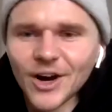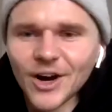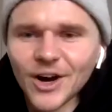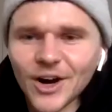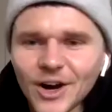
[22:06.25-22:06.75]

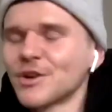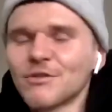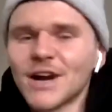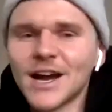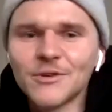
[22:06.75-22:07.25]
I am
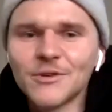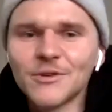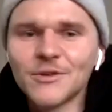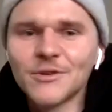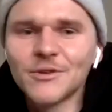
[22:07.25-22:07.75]
on the
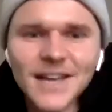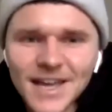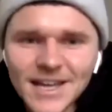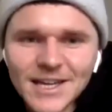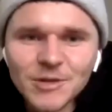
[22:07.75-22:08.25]
ground
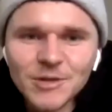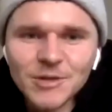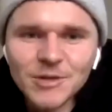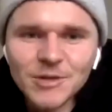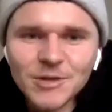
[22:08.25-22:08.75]
in a
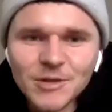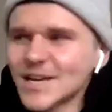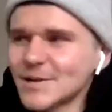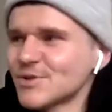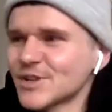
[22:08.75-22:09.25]
heap,
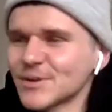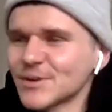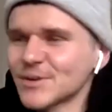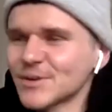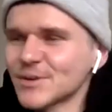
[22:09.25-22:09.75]
unable
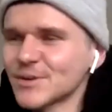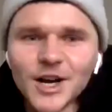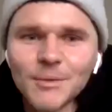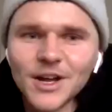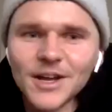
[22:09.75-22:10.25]
to
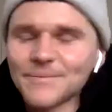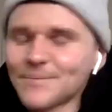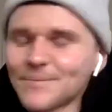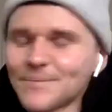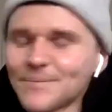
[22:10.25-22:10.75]
move. I'm like,
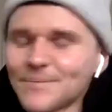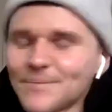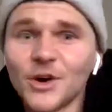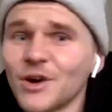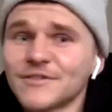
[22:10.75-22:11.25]

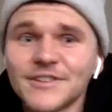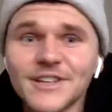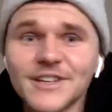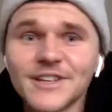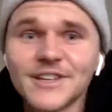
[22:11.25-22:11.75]
I am not
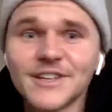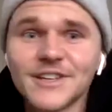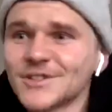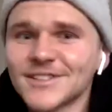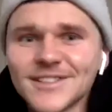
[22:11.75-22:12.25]
as fit as I
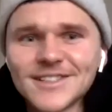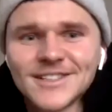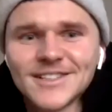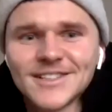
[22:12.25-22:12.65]
thought I was.